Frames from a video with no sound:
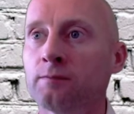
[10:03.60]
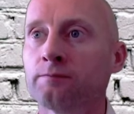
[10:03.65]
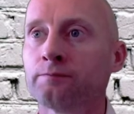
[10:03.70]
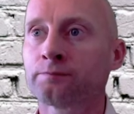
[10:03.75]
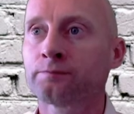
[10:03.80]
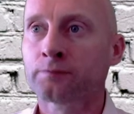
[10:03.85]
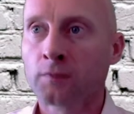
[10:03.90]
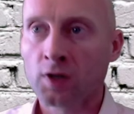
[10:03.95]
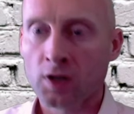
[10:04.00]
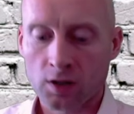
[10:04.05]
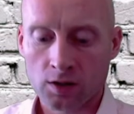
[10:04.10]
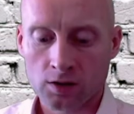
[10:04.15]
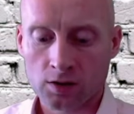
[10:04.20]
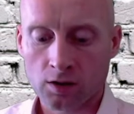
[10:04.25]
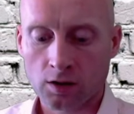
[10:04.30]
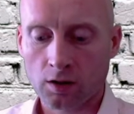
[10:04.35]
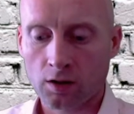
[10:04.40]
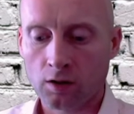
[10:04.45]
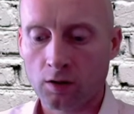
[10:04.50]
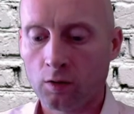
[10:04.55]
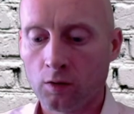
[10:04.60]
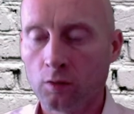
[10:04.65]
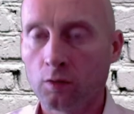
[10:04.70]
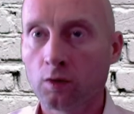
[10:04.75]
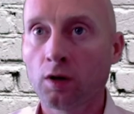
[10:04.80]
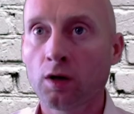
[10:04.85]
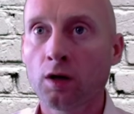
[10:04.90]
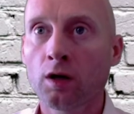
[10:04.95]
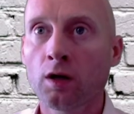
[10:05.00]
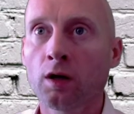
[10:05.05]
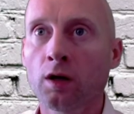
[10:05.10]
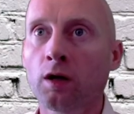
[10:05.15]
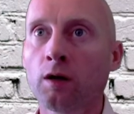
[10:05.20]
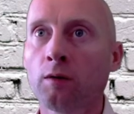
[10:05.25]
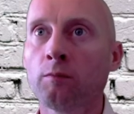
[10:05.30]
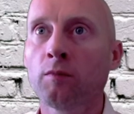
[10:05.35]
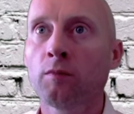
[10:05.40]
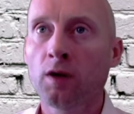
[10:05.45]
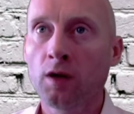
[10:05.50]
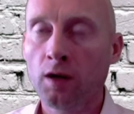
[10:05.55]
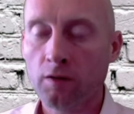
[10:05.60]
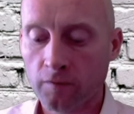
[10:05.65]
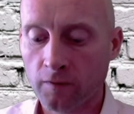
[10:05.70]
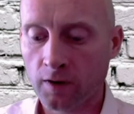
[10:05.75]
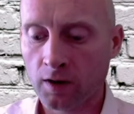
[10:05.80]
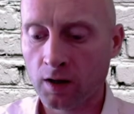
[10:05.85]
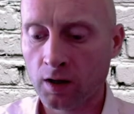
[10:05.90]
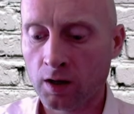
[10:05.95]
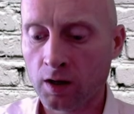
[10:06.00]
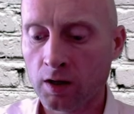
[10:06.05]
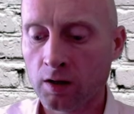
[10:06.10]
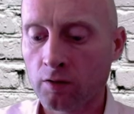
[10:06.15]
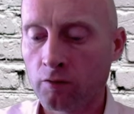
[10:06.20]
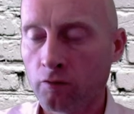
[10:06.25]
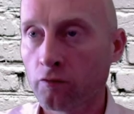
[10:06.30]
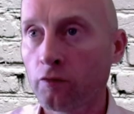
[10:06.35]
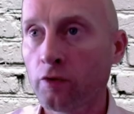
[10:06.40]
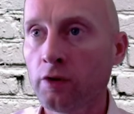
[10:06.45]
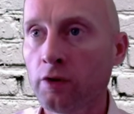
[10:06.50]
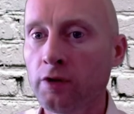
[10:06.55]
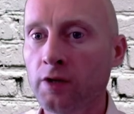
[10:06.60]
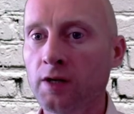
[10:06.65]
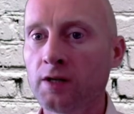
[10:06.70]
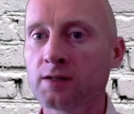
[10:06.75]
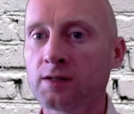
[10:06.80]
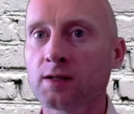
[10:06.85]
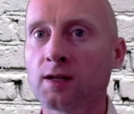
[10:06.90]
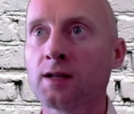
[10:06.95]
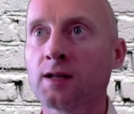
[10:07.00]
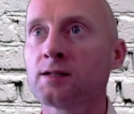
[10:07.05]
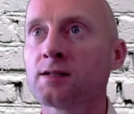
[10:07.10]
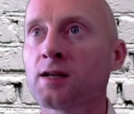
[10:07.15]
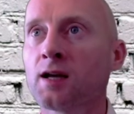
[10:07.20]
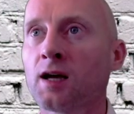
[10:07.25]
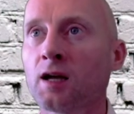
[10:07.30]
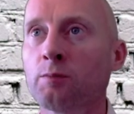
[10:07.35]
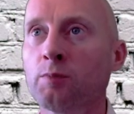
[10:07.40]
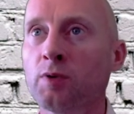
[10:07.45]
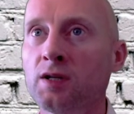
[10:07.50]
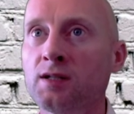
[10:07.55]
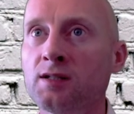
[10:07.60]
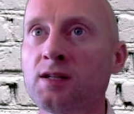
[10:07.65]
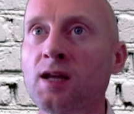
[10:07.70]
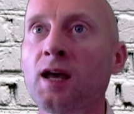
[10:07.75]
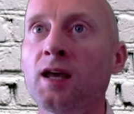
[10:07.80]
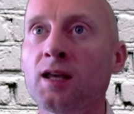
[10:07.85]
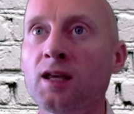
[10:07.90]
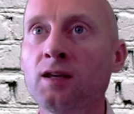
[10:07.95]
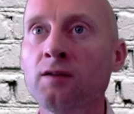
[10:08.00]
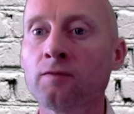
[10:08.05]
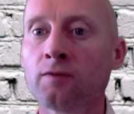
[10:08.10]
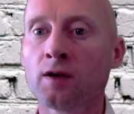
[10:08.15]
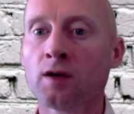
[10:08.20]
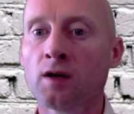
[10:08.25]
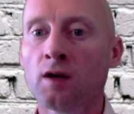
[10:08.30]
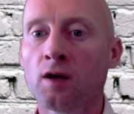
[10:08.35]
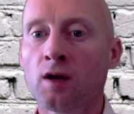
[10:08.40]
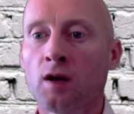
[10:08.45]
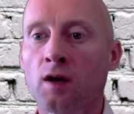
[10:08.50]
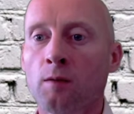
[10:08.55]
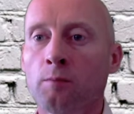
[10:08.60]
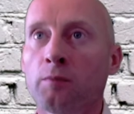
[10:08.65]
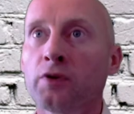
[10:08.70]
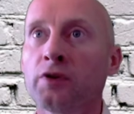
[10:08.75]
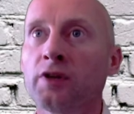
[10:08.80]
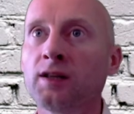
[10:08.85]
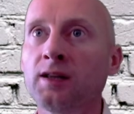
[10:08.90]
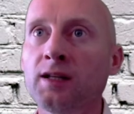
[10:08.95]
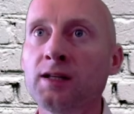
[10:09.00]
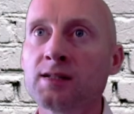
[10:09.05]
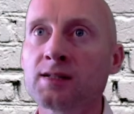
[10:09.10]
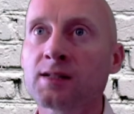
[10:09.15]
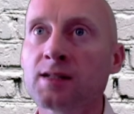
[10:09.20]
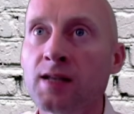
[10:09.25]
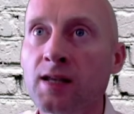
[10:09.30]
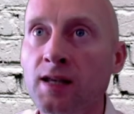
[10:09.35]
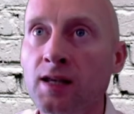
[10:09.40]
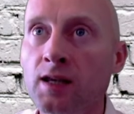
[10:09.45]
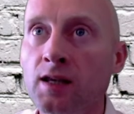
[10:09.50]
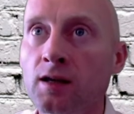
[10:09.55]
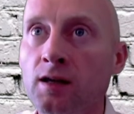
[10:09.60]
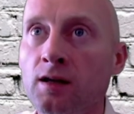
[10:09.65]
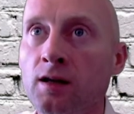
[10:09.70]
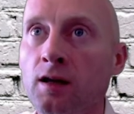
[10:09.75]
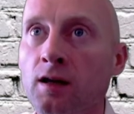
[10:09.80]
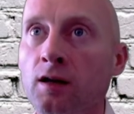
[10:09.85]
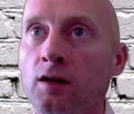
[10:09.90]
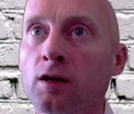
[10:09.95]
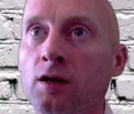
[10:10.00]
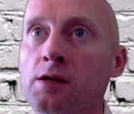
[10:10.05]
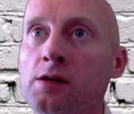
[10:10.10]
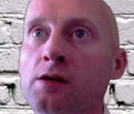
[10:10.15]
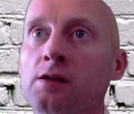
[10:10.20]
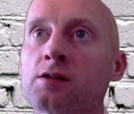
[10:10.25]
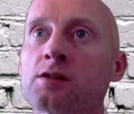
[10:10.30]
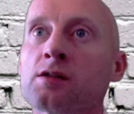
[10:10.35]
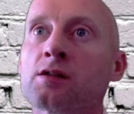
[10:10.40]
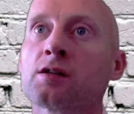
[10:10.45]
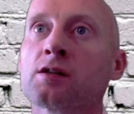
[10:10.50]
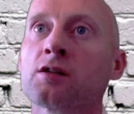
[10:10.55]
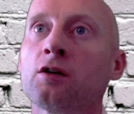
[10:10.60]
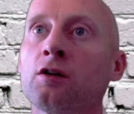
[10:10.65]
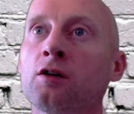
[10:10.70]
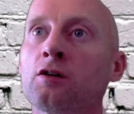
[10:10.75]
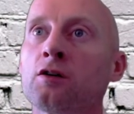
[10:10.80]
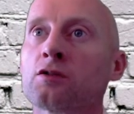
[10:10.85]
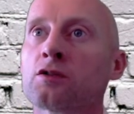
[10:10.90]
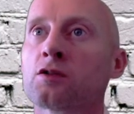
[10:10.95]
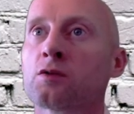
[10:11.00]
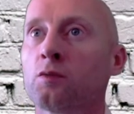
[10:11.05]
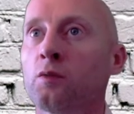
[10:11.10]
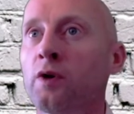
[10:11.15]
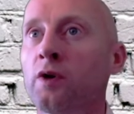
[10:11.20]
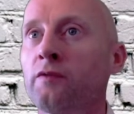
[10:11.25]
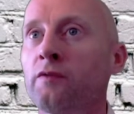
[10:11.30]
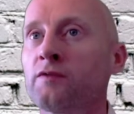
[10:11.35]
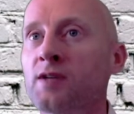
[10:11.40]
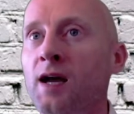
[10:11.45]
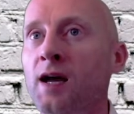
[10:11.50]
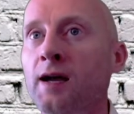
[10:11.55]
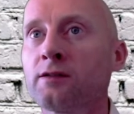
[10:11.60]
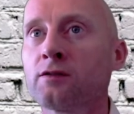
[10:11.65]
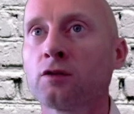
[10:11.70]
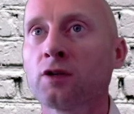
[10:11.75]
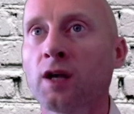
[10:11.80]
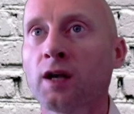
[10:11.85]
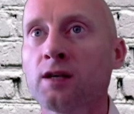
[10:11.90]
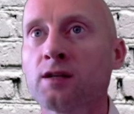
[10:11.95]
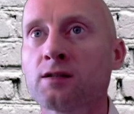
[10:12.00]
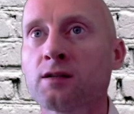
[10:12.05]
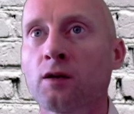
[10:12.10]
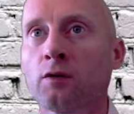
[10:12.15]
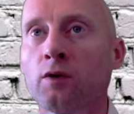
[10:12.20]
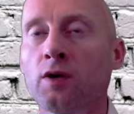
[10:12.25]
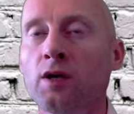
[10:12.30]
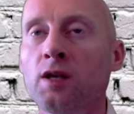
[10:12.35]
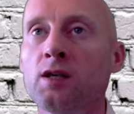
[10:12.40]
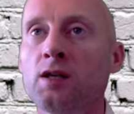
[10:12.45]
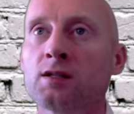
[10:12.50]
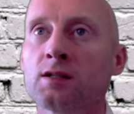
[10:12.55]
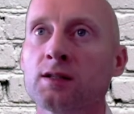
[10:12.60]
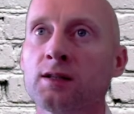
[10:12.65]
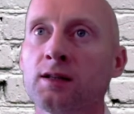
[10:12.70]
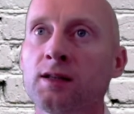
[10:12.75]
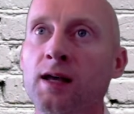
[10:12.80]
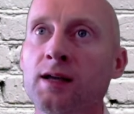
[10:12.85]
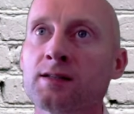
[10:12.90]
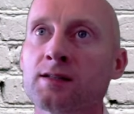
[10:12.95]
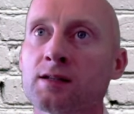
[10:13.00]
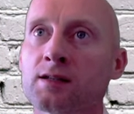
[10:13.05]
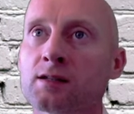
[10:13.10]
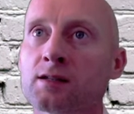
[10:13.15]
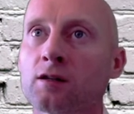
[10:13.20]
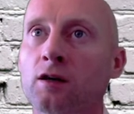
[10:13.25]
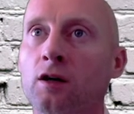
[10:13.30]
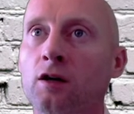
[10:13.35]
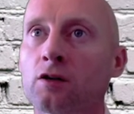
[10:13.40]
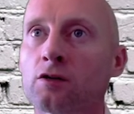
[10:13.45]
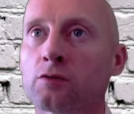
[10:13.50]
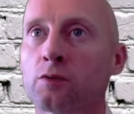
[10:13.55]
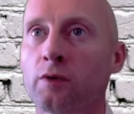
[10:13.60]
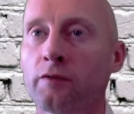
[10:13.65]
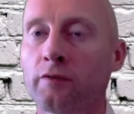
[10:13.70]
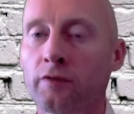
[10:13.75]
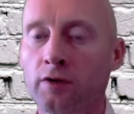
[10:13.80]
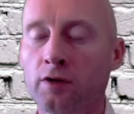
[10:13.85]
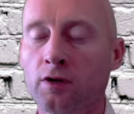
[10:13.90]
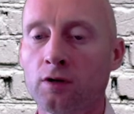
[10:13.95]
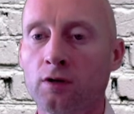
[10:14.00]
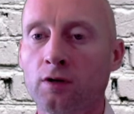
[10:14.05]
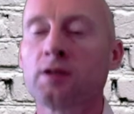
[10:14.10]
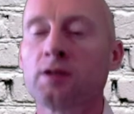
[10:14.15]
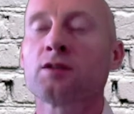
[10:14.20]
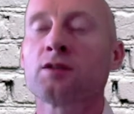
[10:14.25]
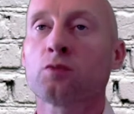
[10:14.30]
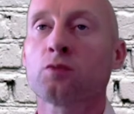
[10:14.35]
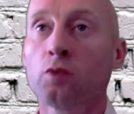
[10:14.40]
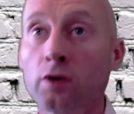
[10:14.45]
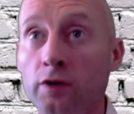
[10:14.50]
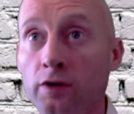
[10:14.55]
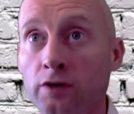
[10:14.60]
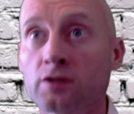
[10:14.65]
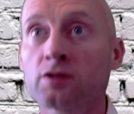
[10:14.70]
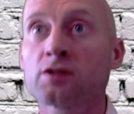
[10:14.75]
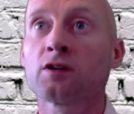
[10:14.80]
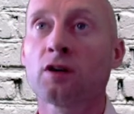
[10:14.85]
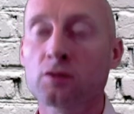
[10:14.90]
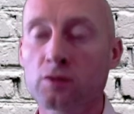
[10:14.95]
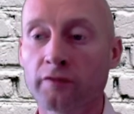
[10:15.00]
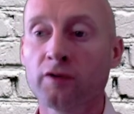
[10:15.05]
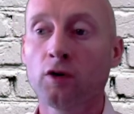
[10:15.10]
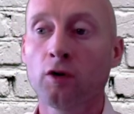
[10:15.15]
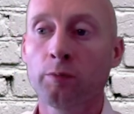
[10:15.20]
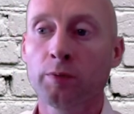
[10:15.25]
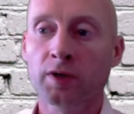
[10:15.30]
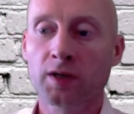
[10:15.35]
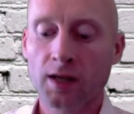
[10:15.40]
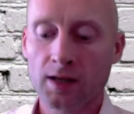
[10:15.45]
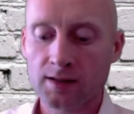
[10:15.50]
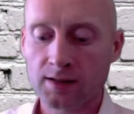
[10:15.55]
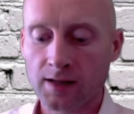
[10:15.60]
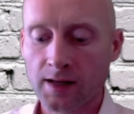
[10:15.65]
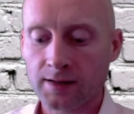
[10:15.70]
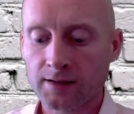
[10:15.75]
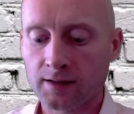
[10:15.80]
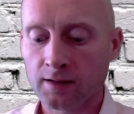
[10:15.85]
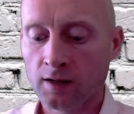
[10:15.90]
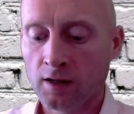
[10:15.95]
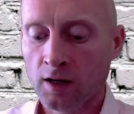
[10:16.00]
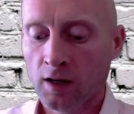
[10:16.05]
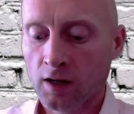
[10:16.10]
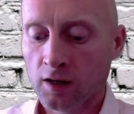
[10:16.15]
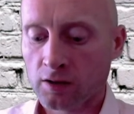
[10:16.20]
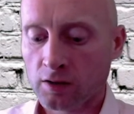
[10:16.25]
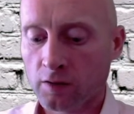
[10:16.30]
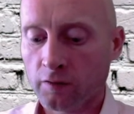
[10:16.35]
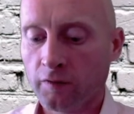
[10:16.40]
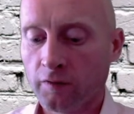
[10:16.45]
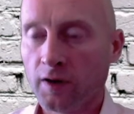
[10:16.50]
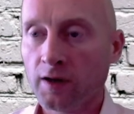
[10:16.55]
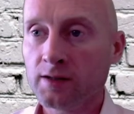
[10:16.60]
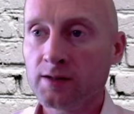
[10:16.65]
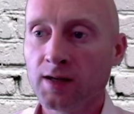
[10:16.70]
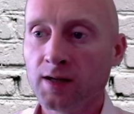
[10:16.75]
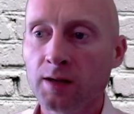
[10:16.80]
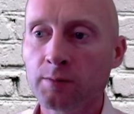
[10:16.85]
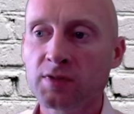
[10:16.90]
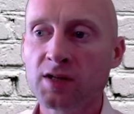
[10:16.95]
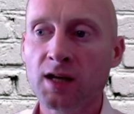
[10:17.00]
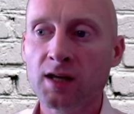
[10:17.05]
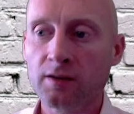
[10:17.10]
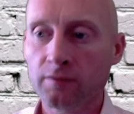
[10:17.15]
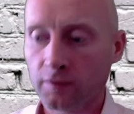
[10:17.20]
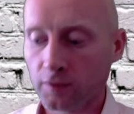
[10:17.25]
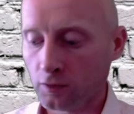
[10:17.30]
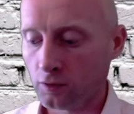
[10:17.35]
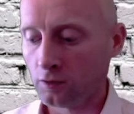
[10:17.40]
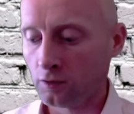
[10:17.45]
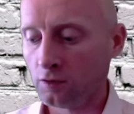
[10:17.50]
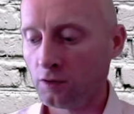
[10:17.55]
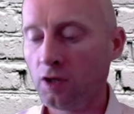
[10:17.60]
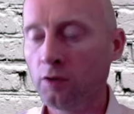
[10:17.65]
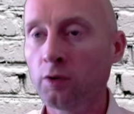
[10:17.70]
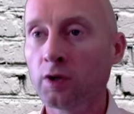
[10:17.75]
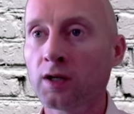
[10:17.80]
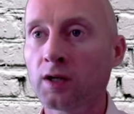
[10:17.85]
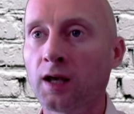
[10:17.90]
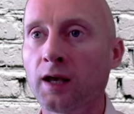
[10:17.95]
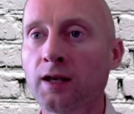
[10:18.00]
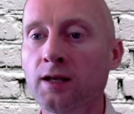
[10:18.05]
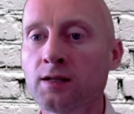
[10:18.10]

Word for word: So um, if I run this and type in Dave, but the list here starts with title case. So each letter starts with an, each word starts with an uppercase letter. So if I type Dave all lowercase,